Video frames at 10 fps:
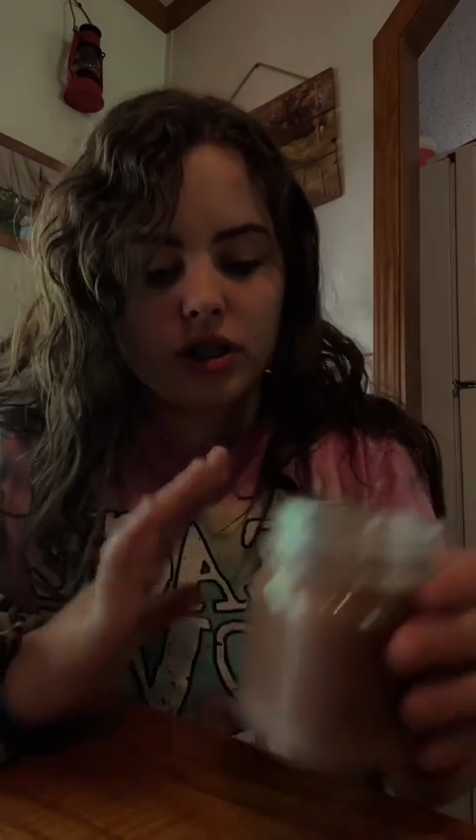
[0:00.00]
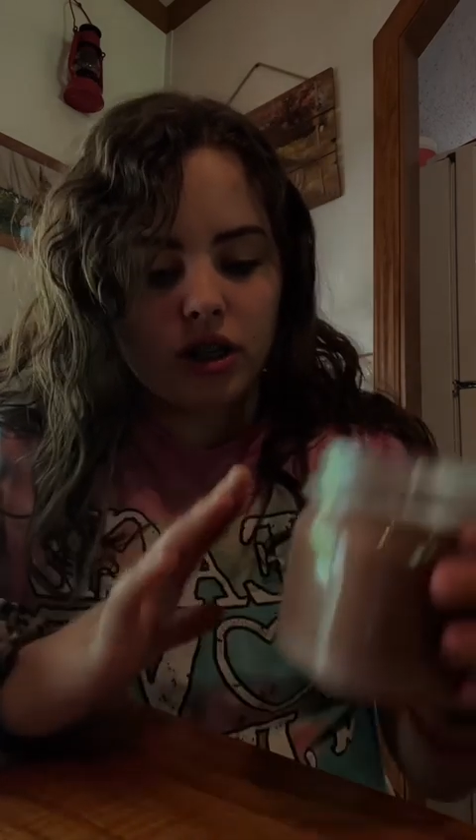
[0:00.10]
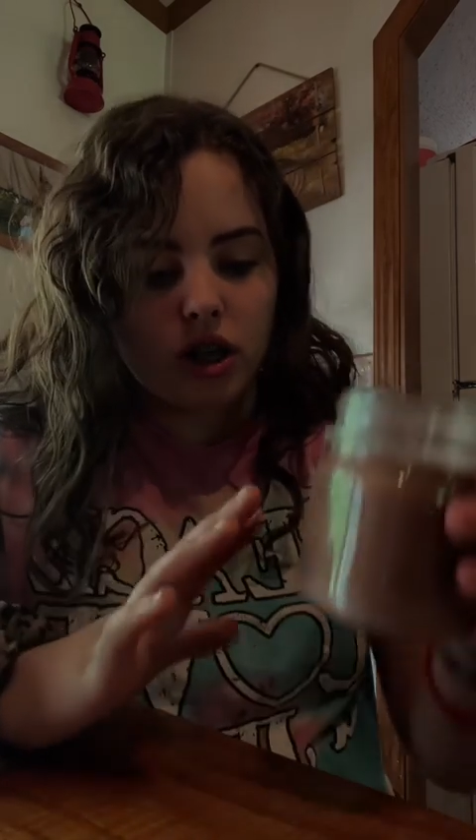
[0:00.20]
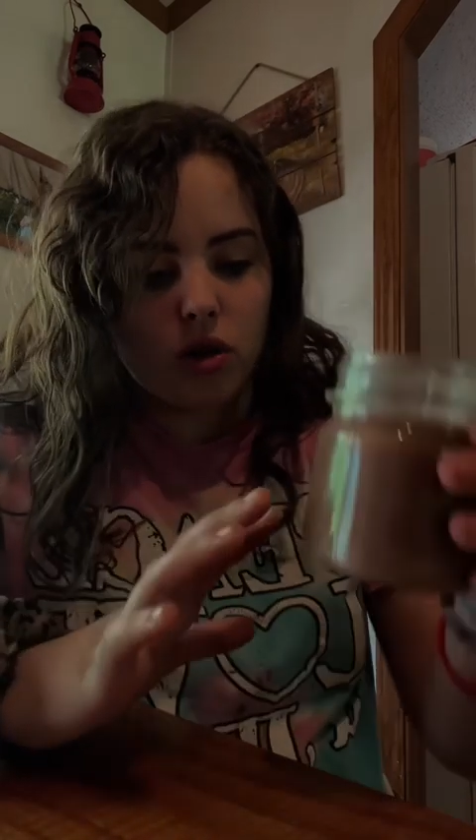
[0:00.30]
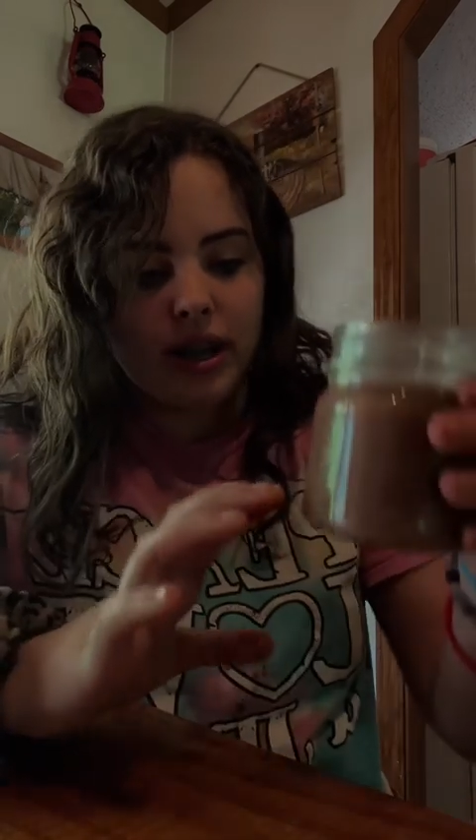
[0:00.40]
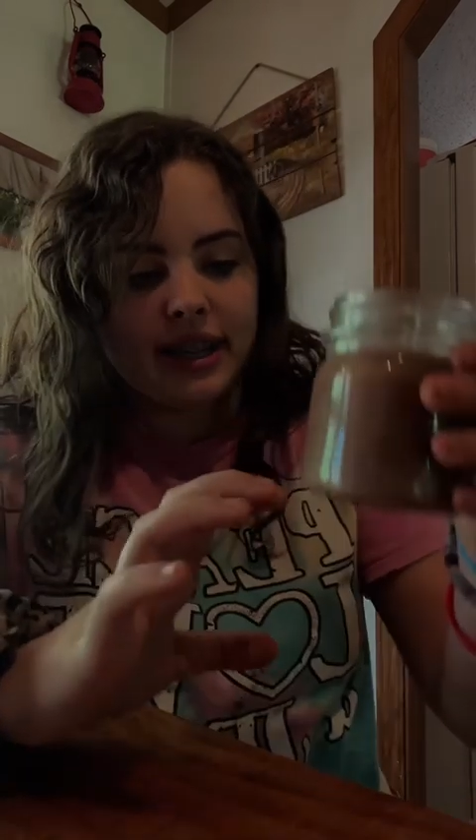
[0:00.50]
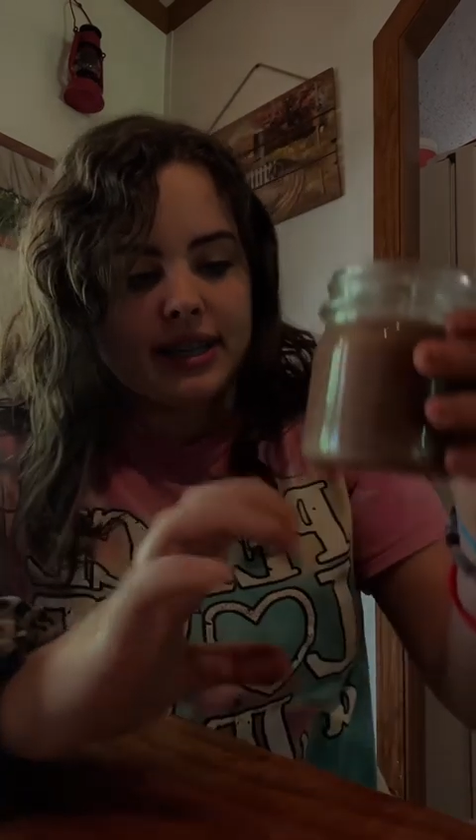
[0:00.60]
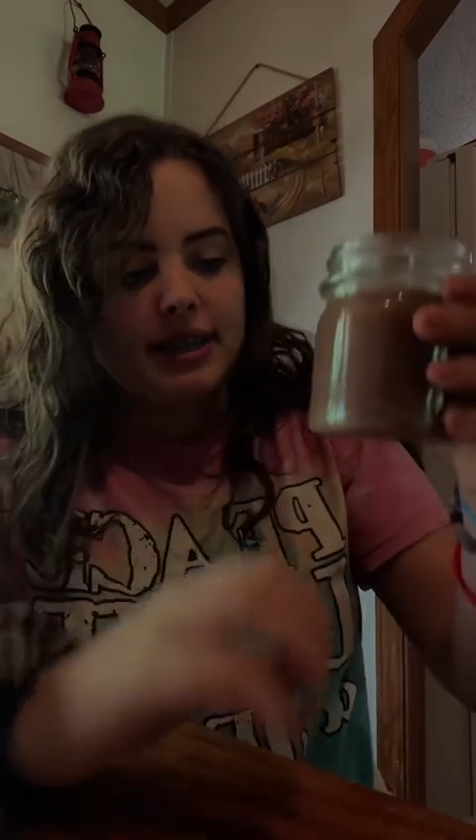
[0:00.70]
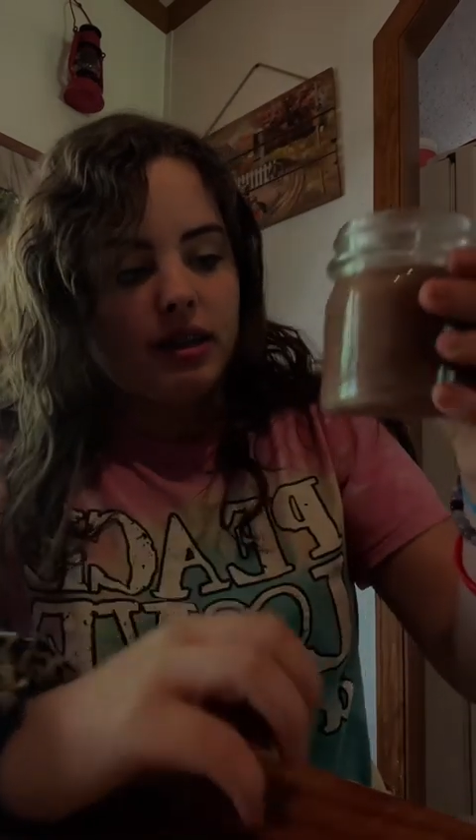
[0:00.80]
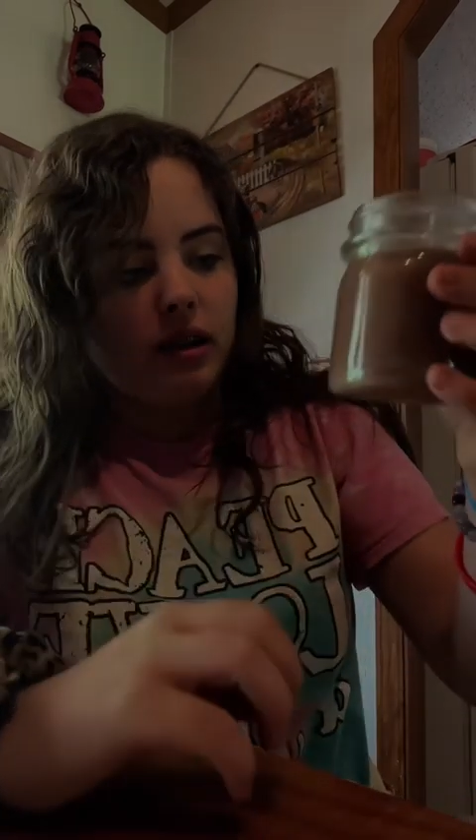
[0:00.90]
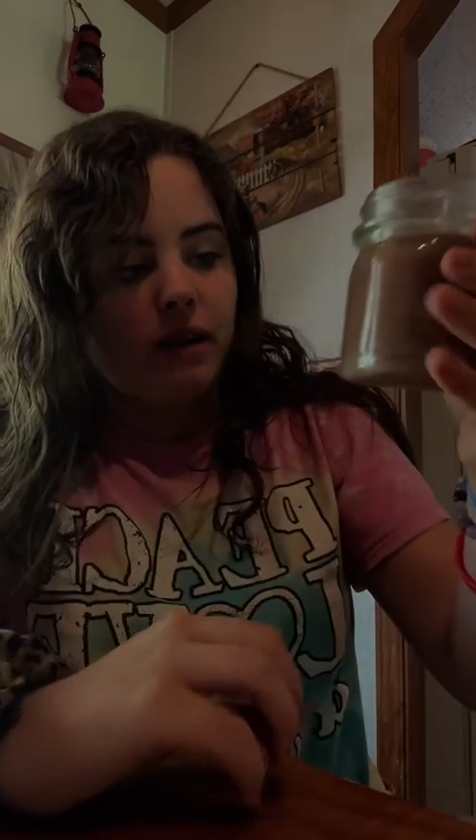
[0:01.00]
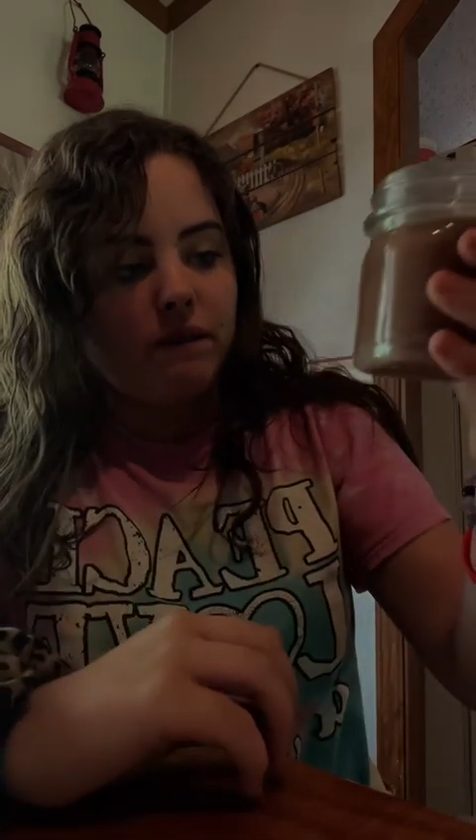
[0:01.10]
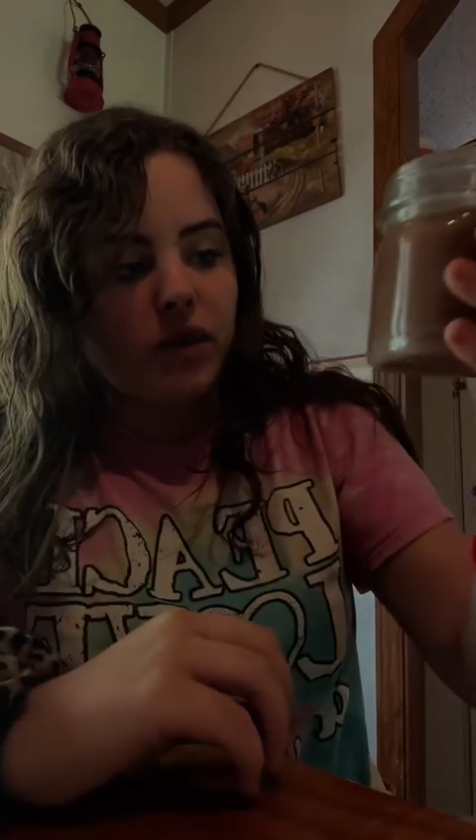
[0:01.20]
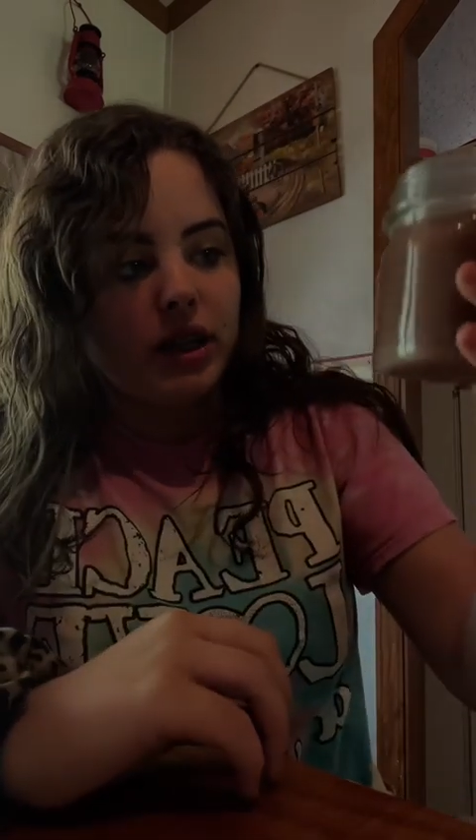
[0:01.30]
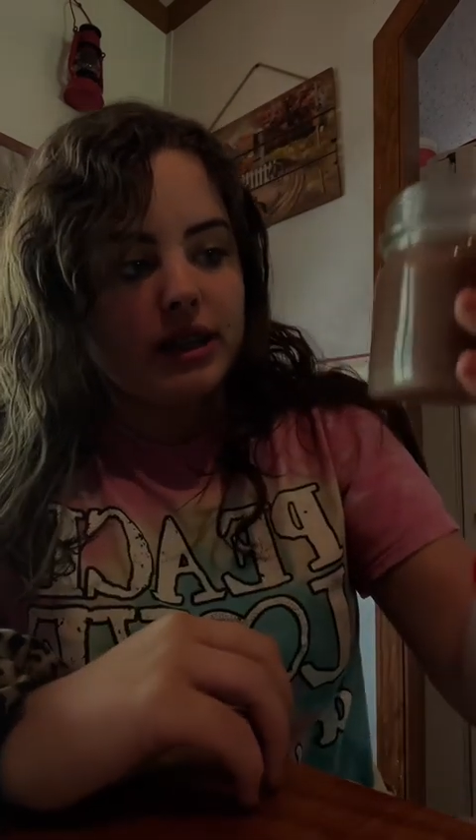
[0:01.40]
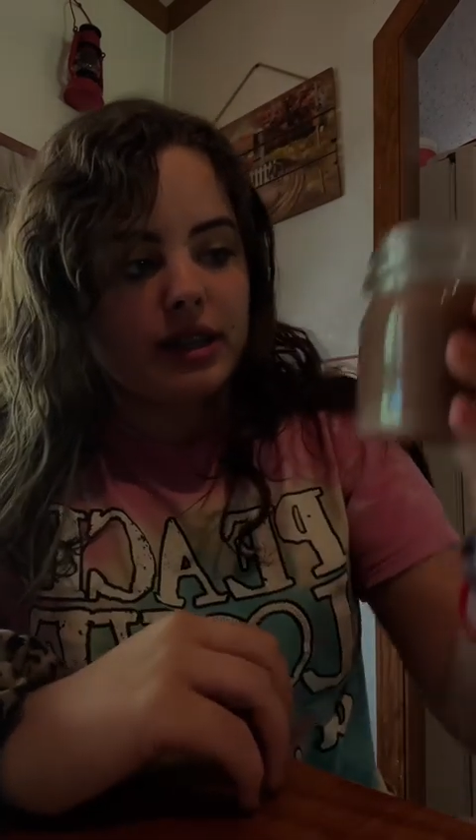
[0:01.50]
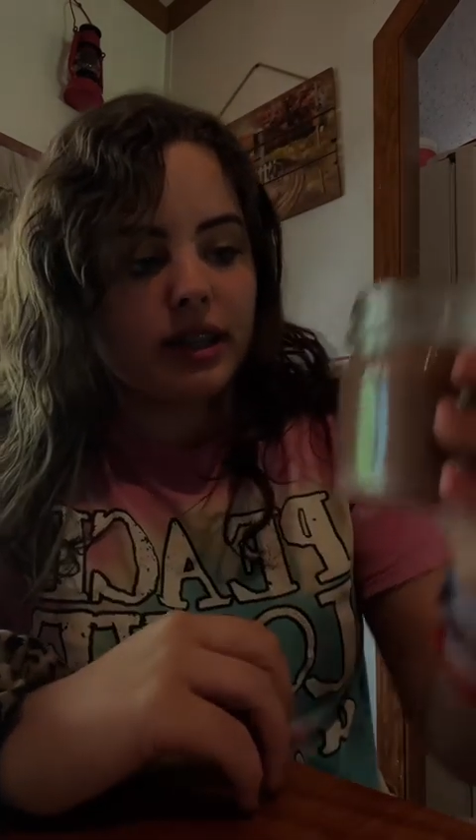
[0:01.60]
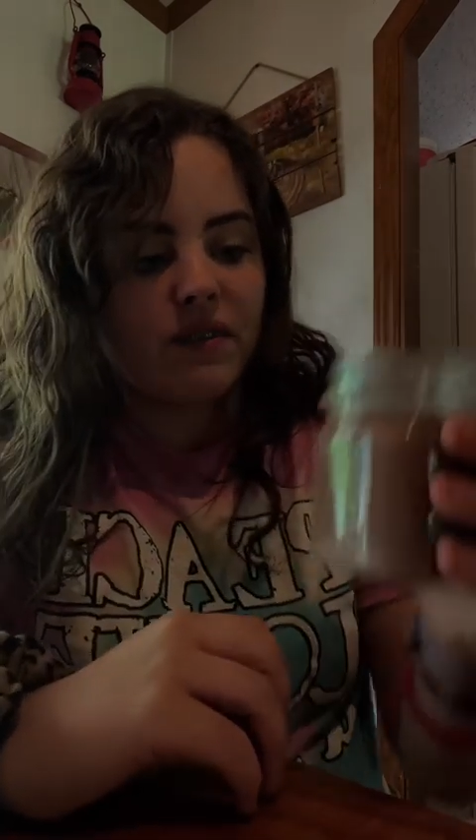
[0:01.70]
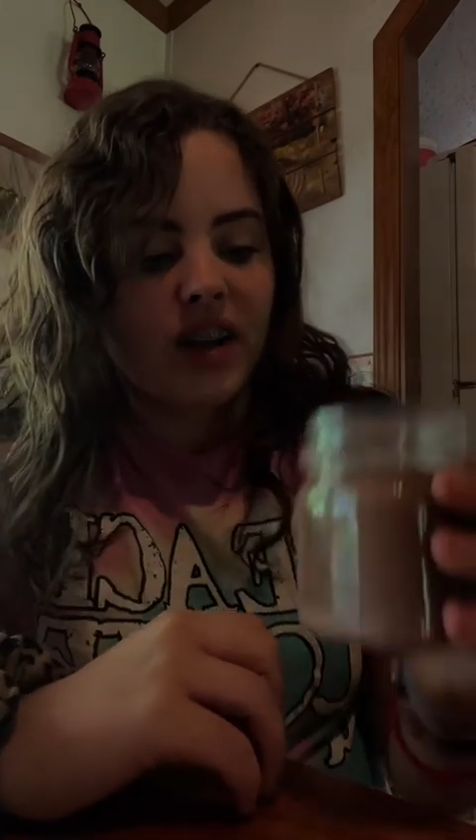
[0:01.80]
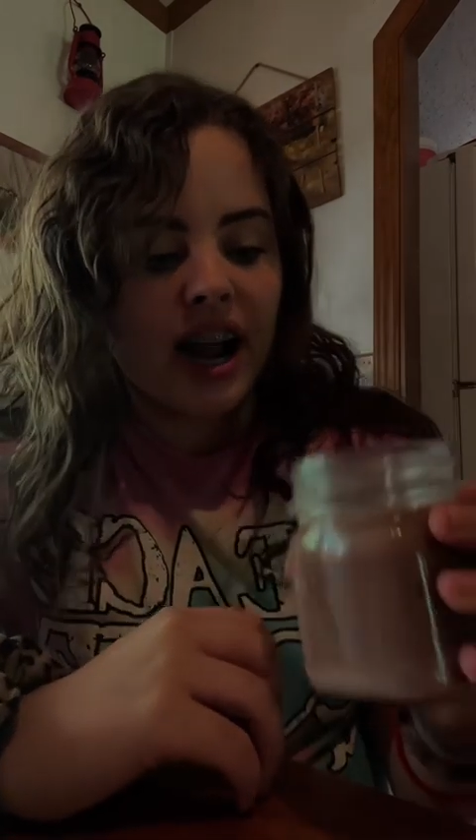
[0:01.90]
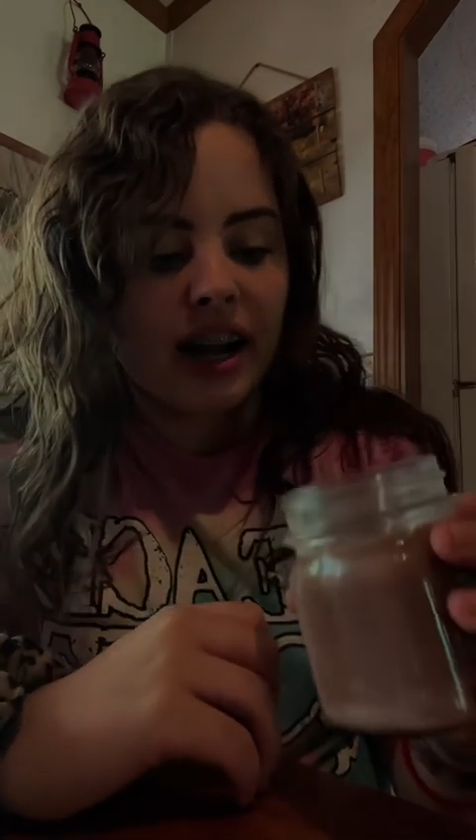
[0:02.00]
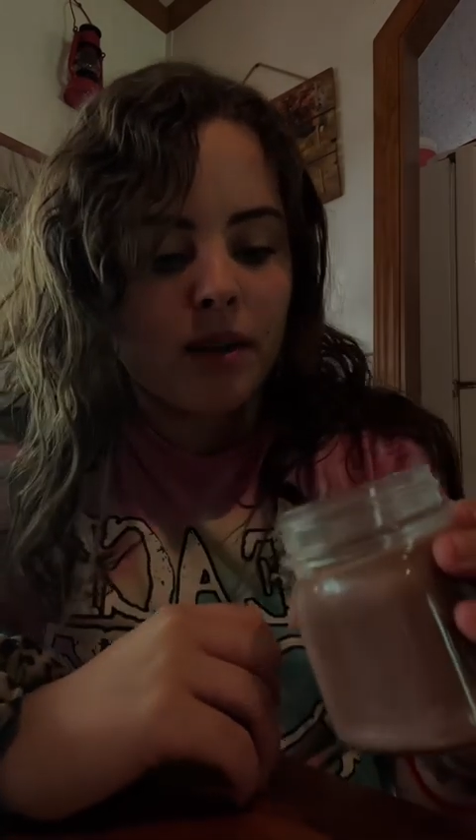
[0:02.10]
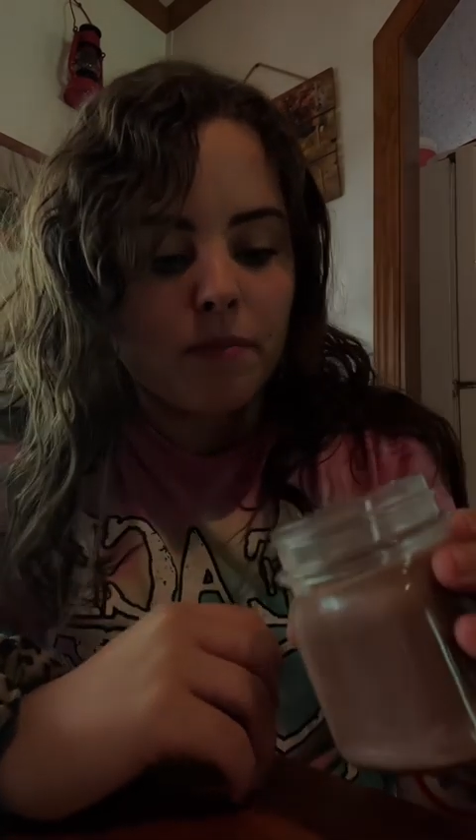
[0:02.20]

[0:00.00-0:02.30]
you know, like it's fully solidified,